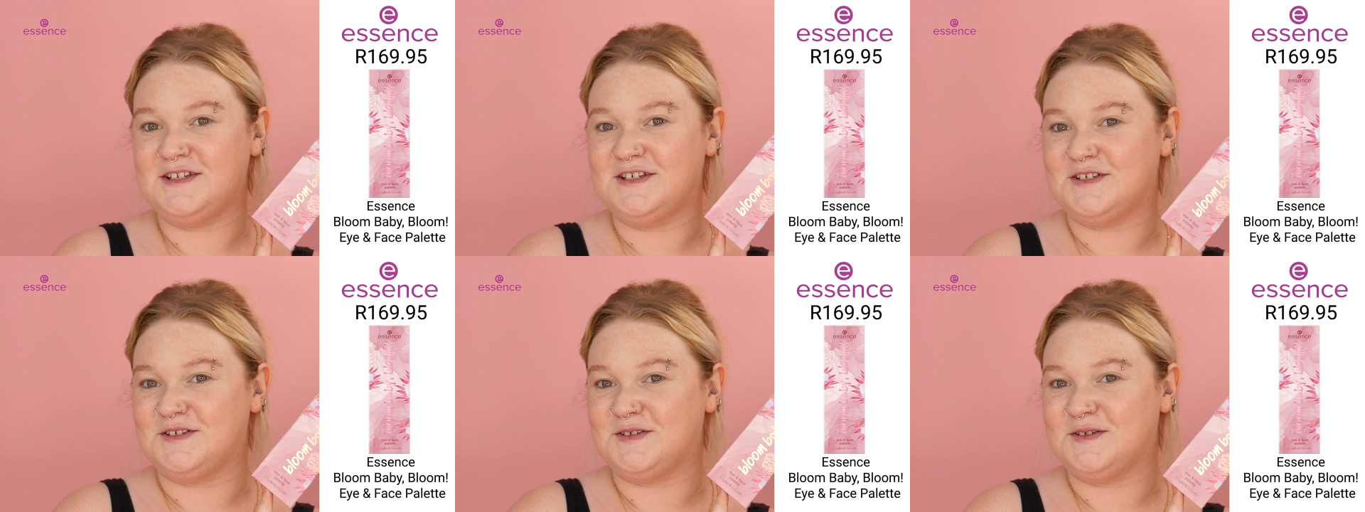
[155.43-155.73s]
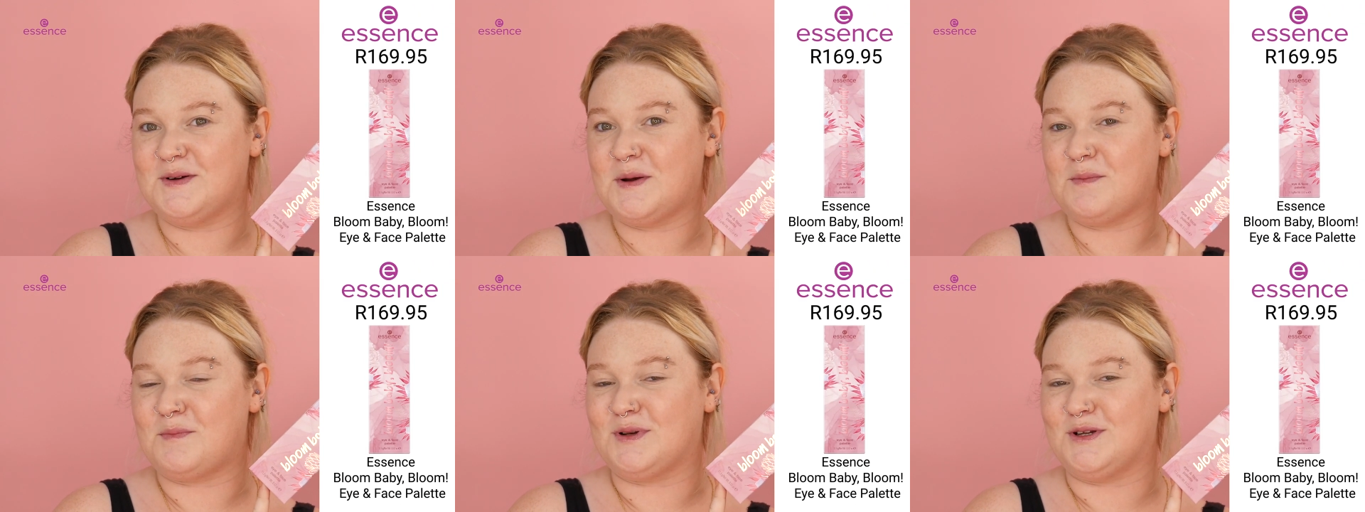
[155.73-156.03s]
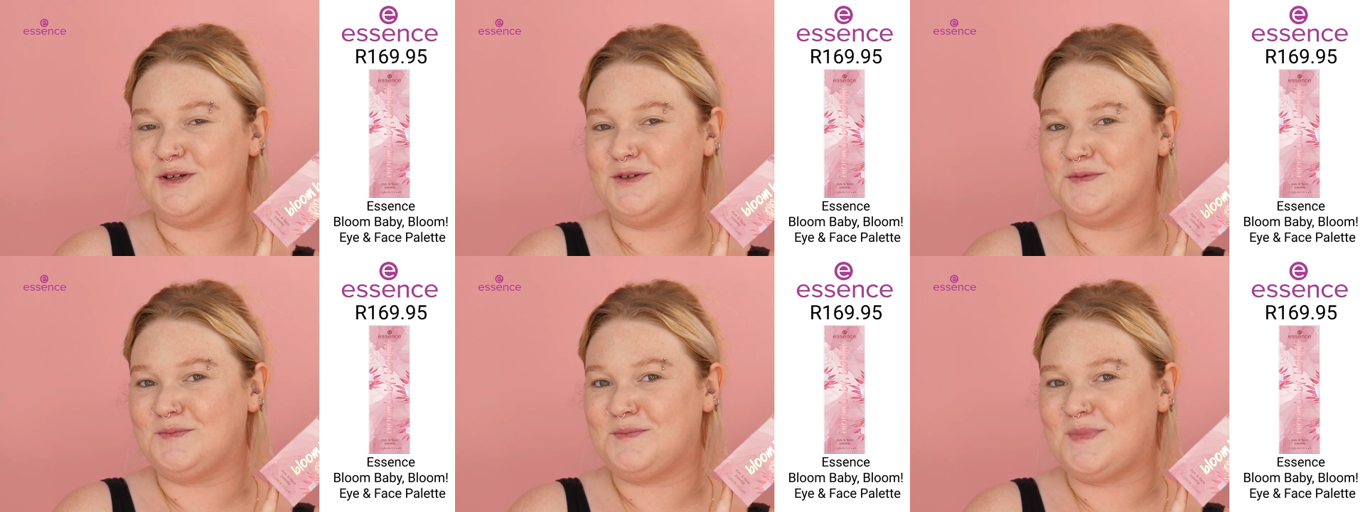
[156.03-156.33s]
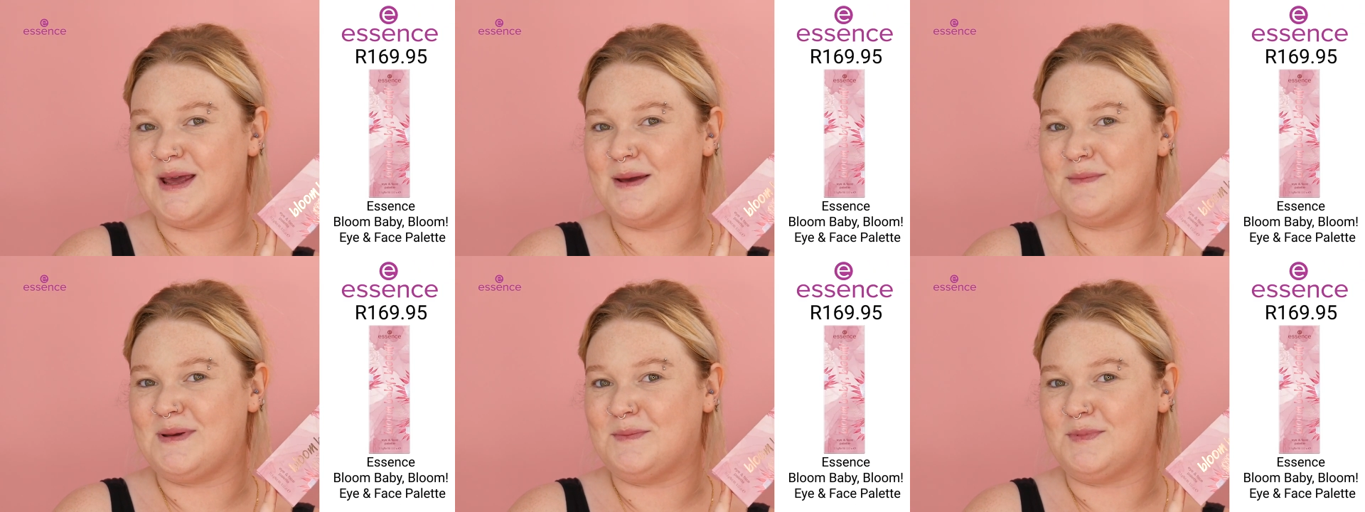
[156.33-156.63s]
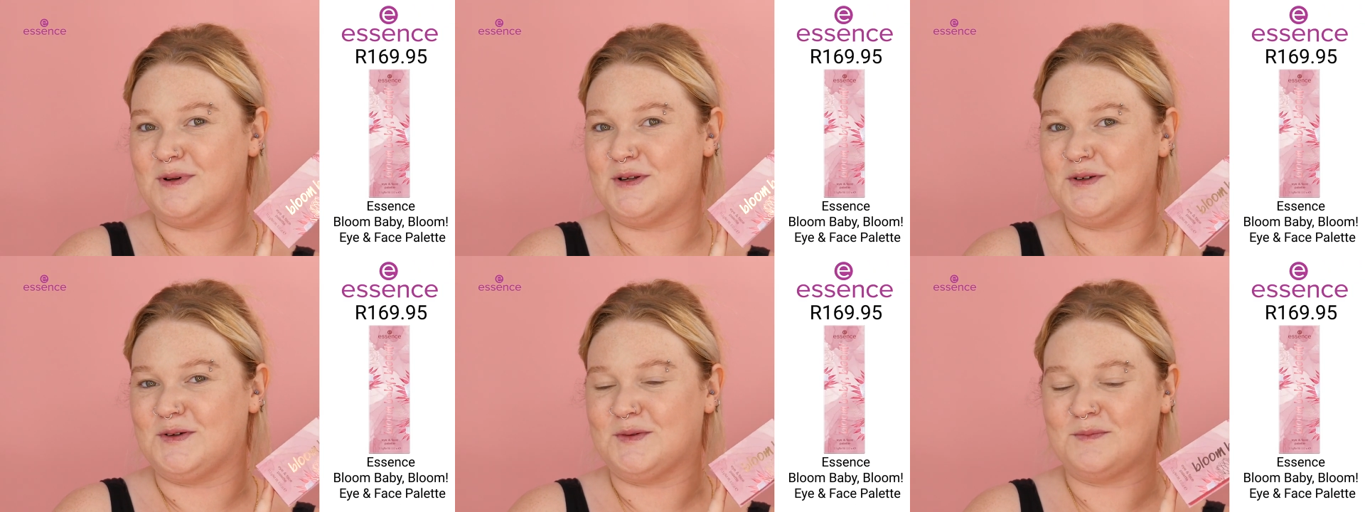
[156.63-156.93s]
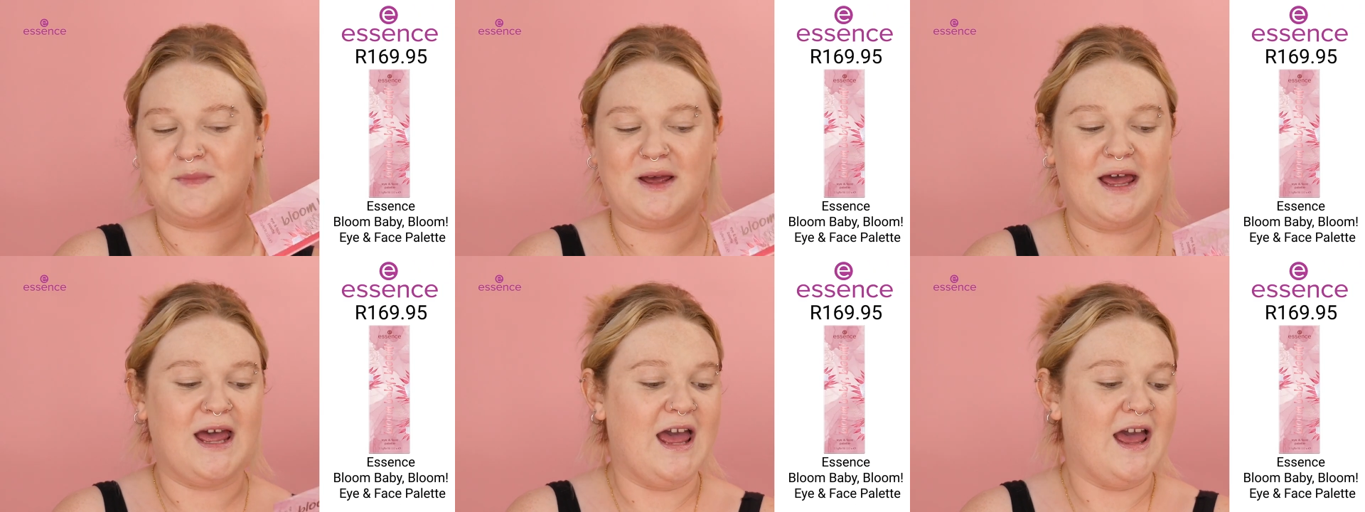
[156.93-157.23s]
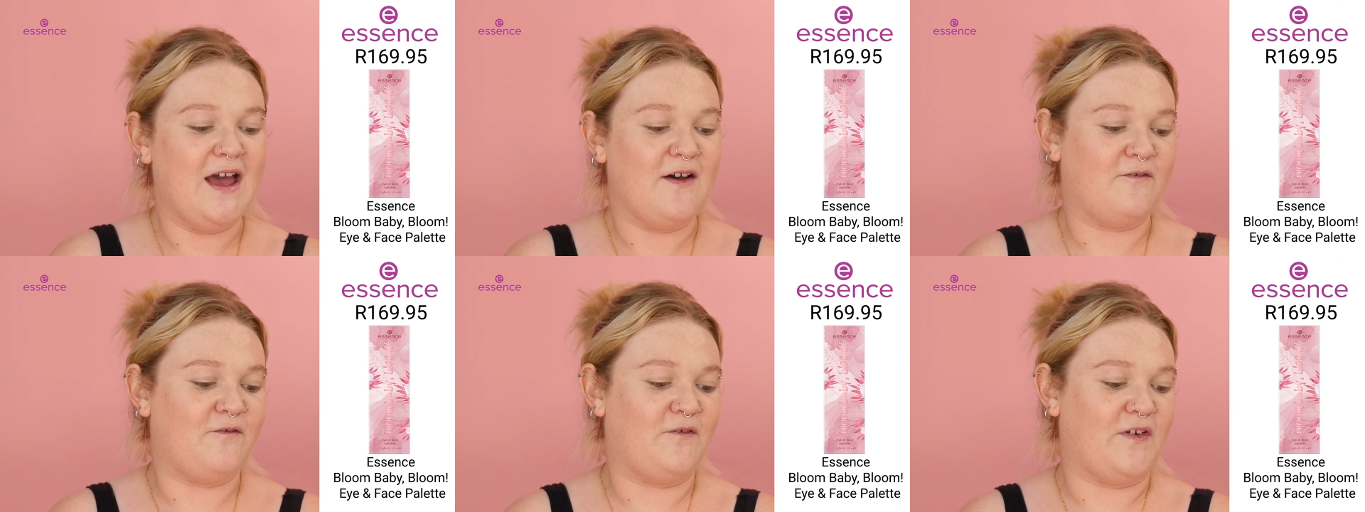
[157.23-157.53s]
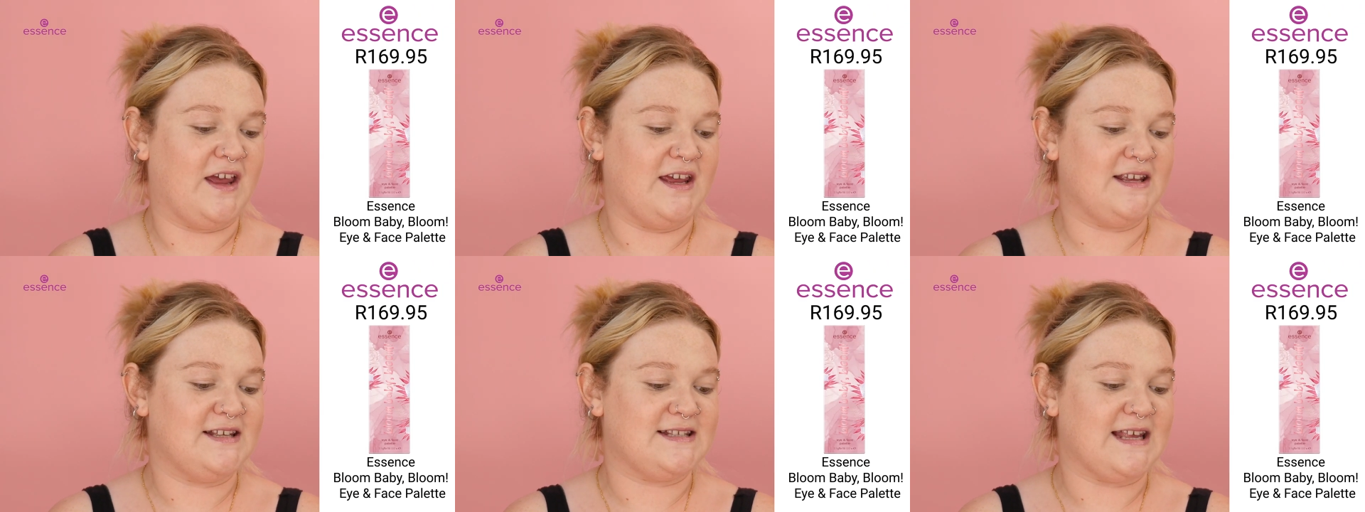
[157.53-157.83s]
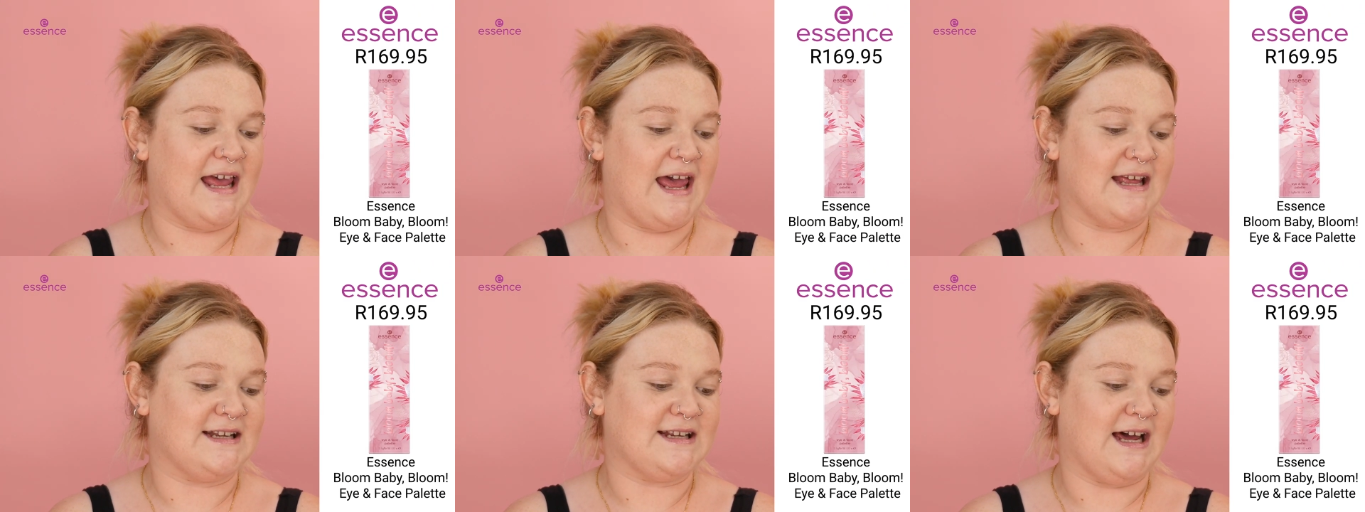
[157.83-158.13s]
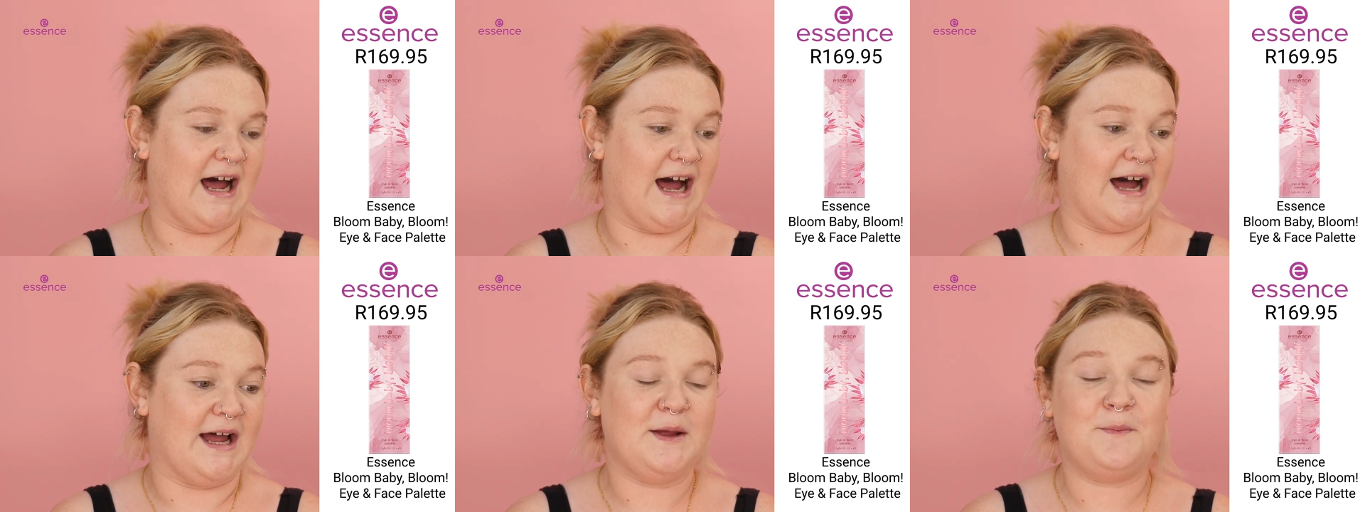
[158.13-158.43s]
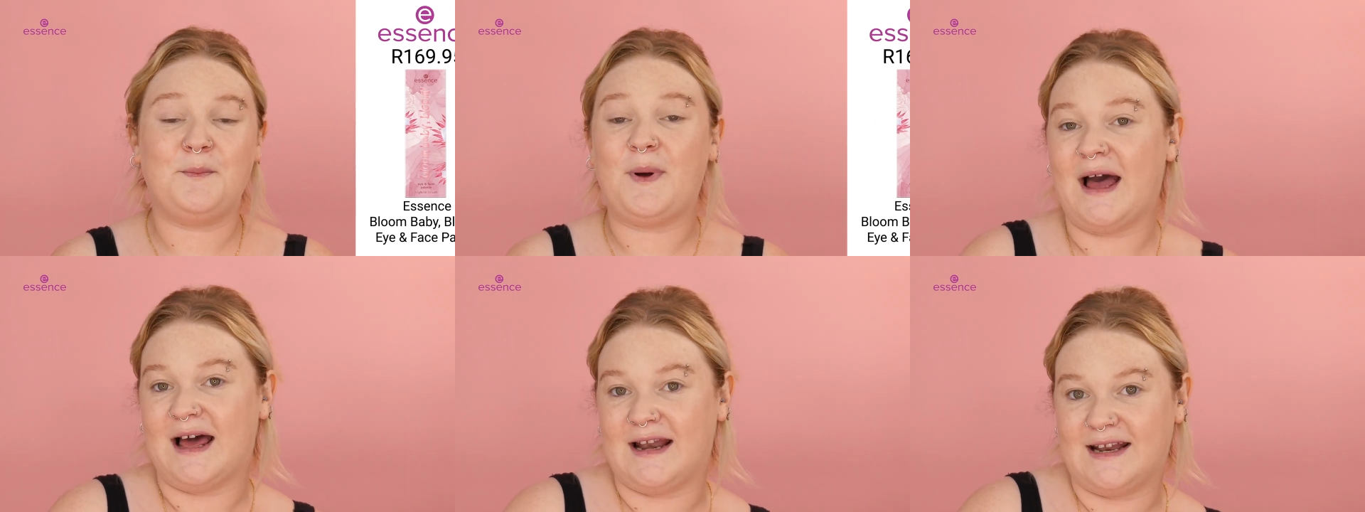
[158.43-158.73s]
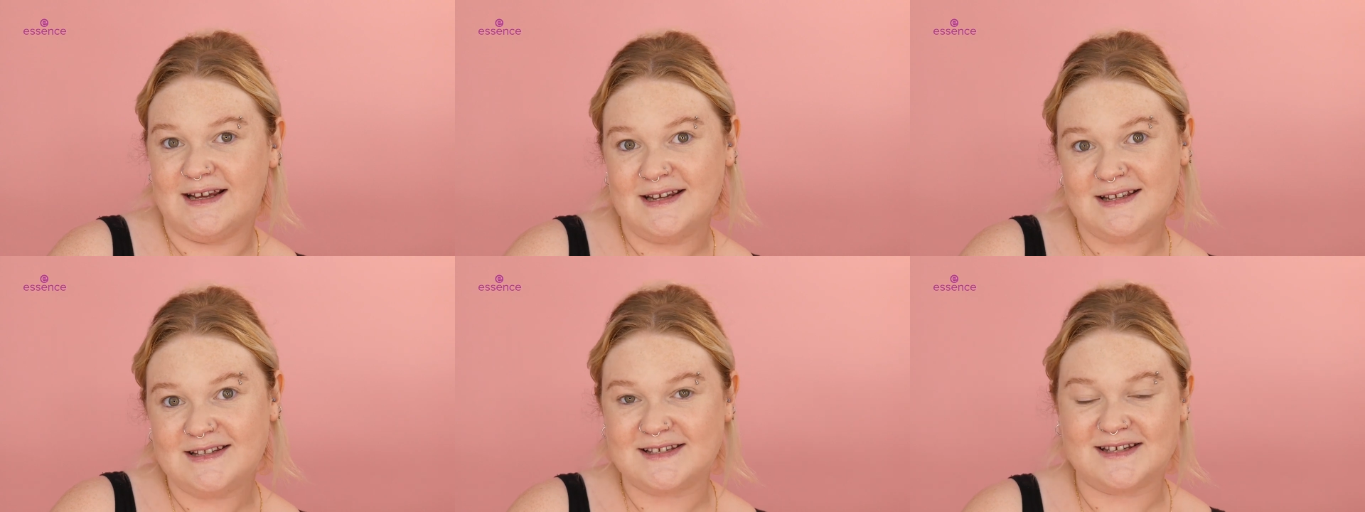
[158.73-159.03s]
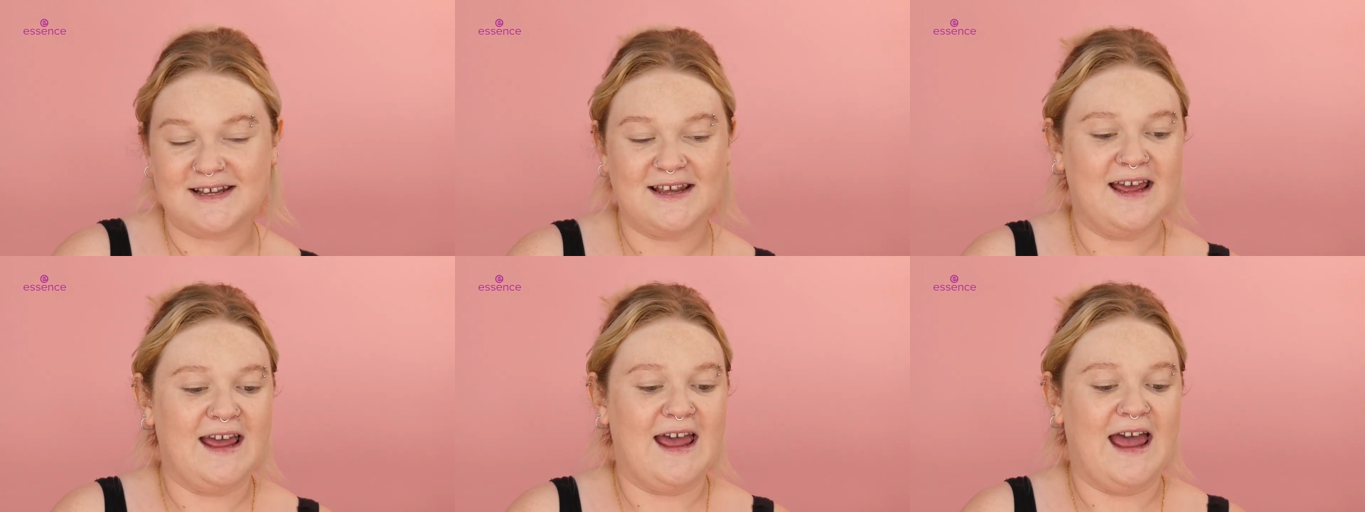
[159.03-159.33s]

new Bloom Baby Bloom Face and Eye Palette,